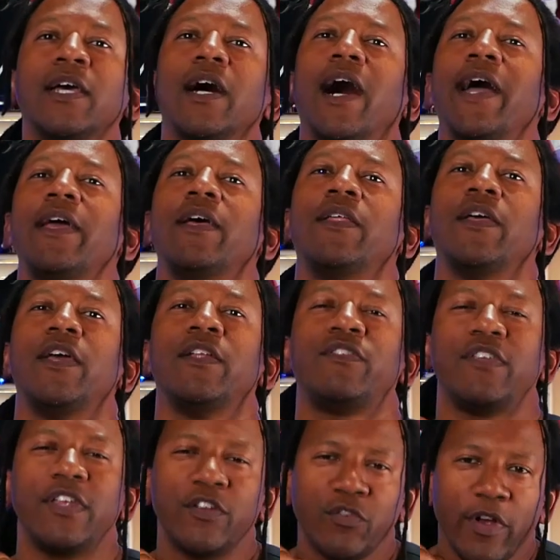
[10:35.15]
It's
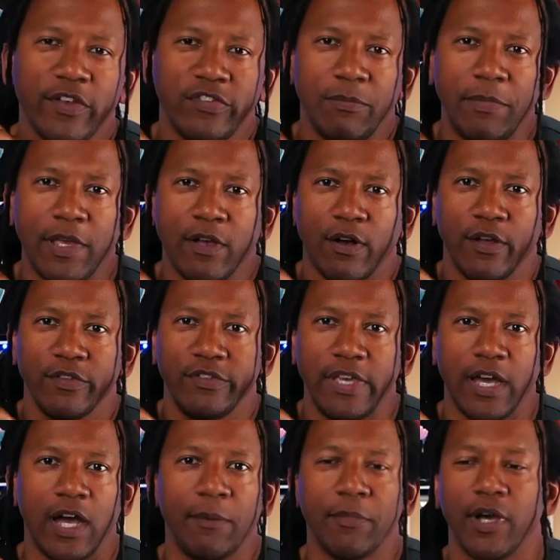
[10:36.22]
interesting because
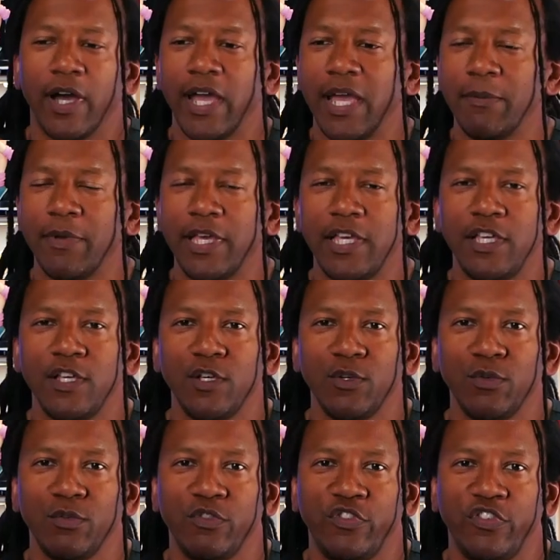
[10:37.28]
I am a
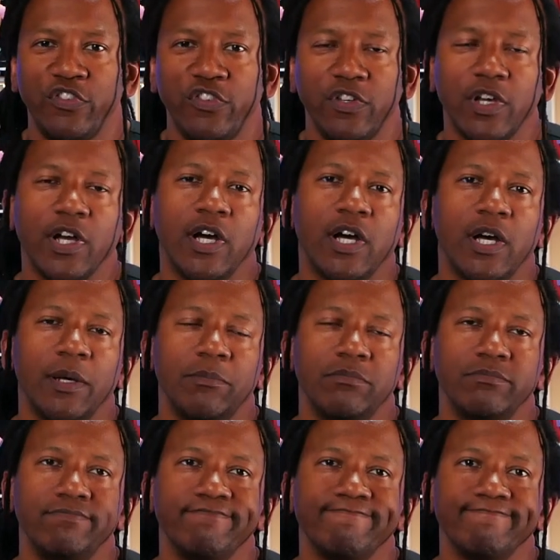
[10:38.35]
huge
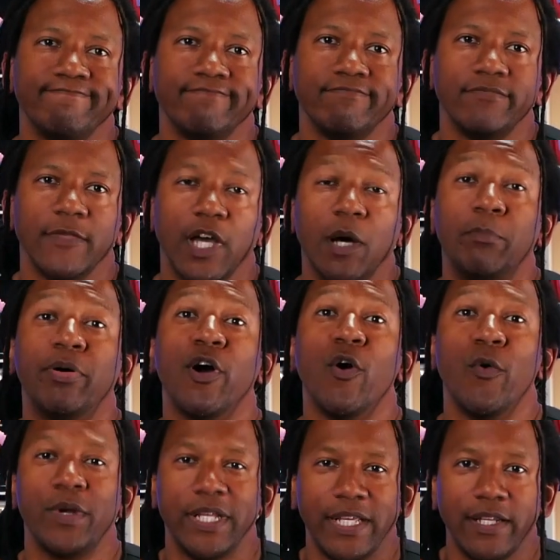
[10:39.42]

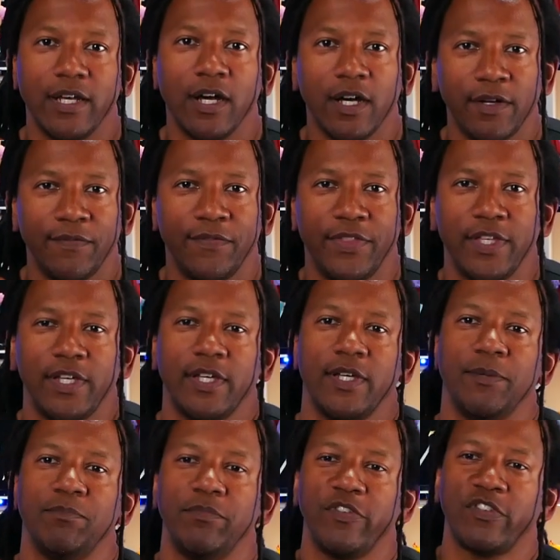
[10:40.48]
opponent of
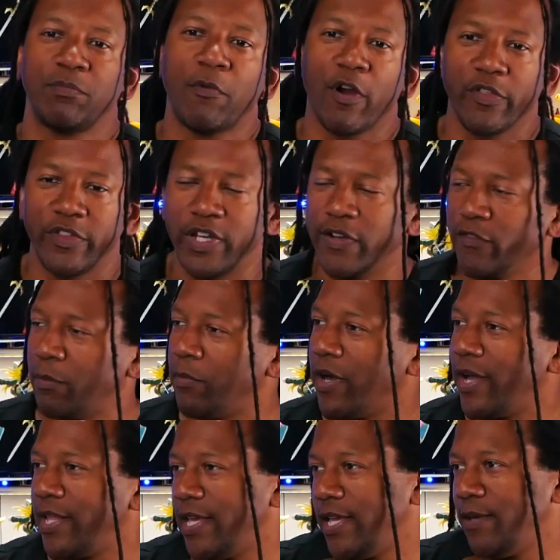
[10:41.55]
the smarter than
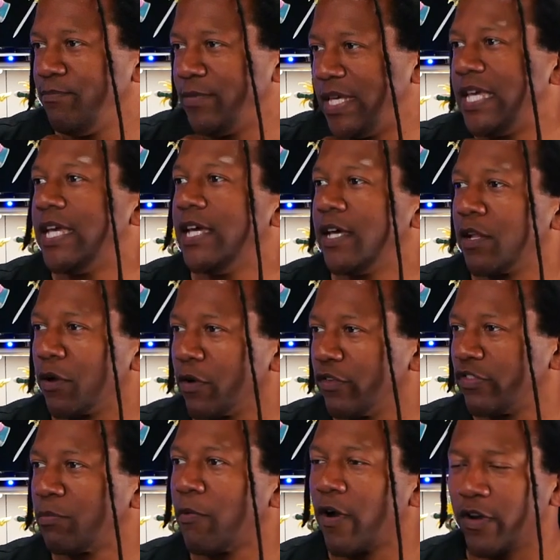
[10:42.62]
everybody kid or
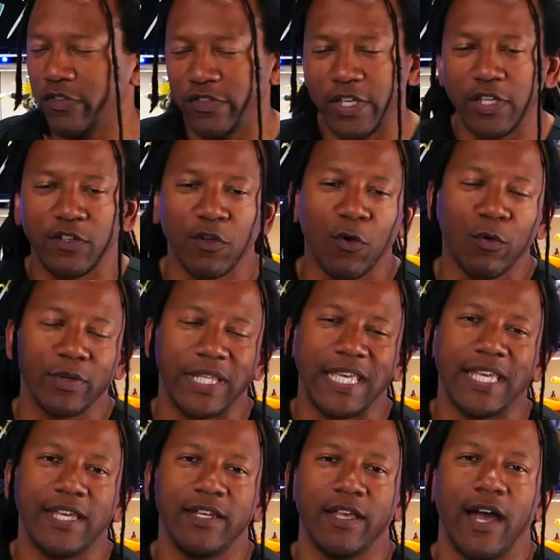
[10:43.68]
smart as the adult
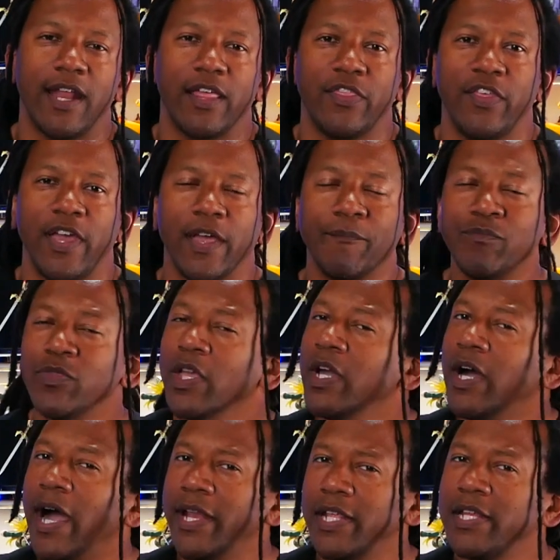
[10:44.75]
kid kind of thing.
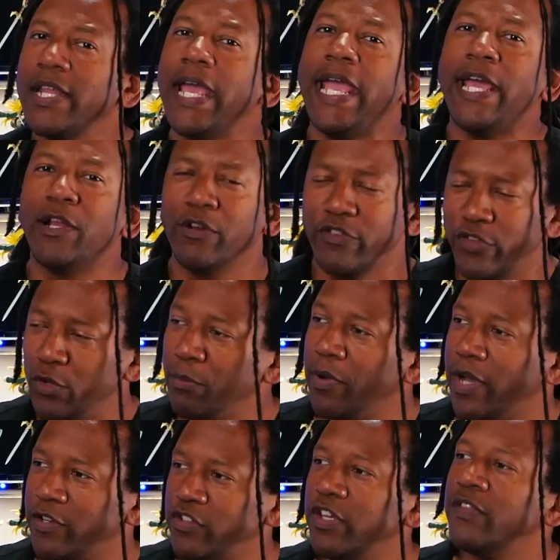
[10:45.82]
I didn't hate her too
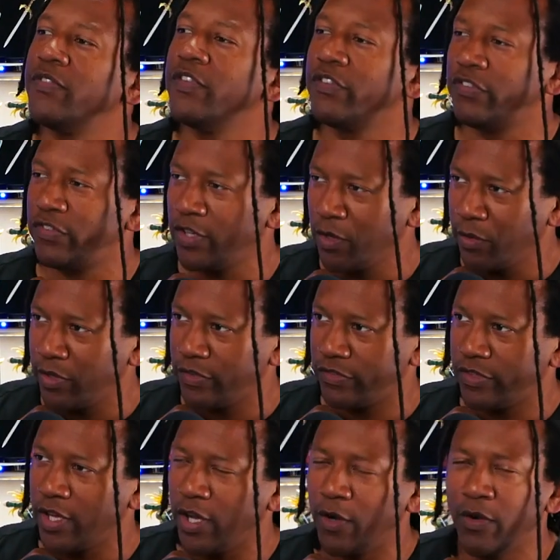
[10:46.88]
much in this series
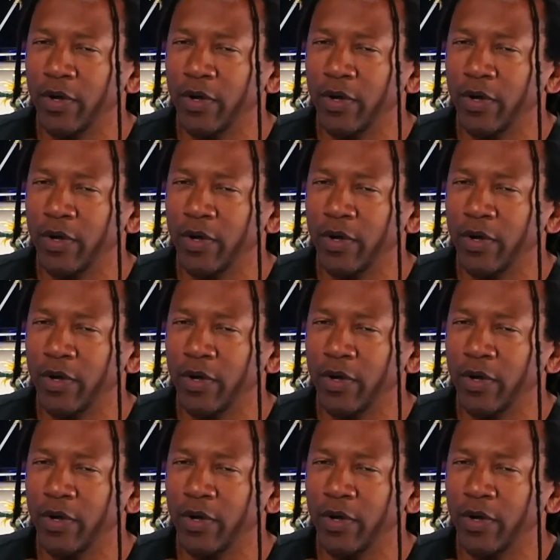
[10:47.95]
though.